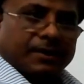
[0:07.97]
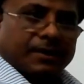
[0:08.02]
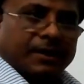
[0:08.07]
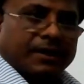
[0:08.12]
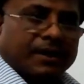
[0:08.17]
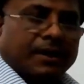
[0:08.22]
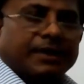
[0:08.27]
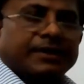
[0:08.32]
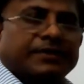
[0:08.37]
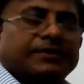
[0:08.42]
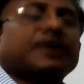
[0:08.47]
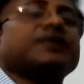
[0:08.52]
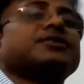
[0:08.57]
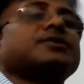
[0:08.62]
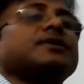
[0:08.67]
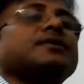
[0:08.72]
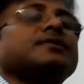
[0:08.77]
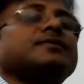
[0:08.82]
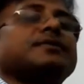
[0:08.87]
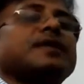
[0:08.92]
in our
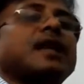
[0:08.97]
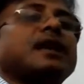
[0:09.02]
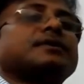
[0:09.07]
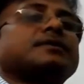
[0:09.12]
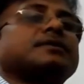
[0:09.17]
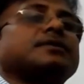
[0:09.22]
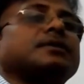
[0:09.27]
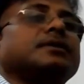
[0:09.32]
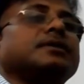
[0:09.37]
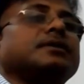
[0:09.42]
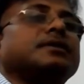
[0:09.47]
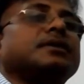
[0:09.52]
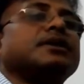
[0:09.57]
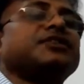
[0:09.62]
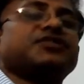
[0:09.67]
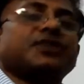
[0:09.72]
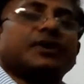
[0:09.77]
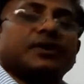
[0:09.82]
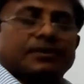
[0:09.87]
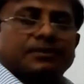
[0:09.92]
sessions that
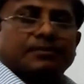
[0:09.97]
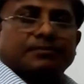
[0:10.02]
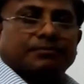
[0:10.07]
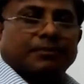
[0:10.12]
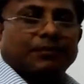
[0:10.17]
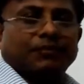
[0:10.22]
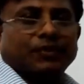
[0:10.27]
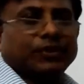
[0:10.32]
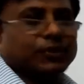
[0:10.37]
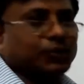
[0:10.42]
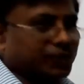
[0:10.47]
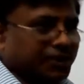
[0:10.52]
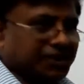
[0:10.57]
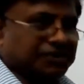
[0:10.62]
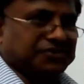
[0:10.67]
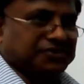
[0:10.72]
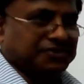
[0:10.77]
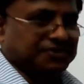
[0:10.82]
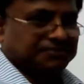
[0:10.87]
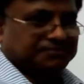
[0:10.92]
listen before you
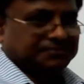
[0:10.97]
read,